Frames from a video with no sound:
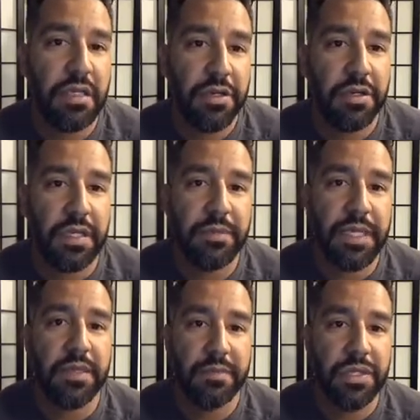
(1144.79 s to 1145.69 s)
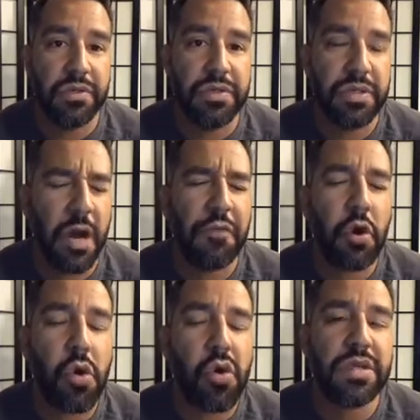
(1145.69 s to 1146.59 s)
literally being abused? Of
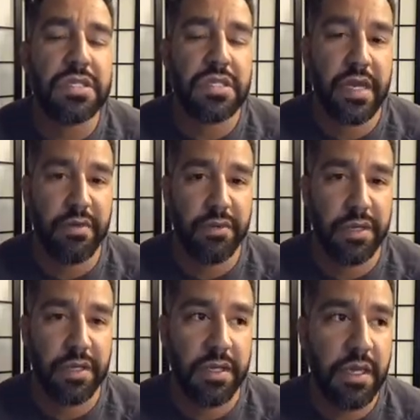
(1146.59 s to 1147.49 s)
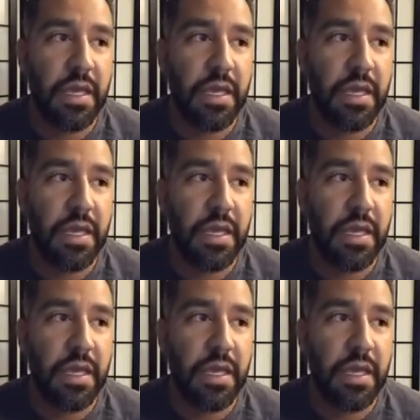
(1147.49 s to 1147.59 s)
course they would.